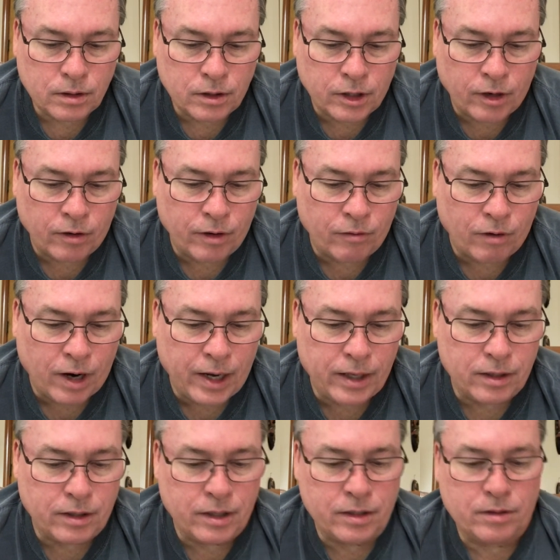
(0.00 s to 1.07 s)
Gary
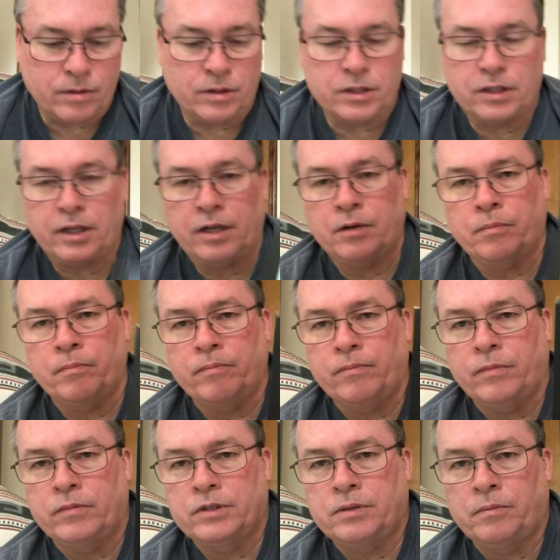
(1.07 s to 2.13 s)
Wright. He just had
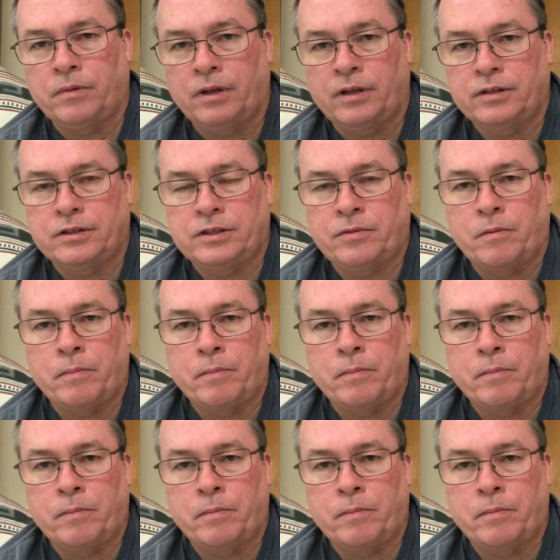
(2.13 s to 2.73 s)
some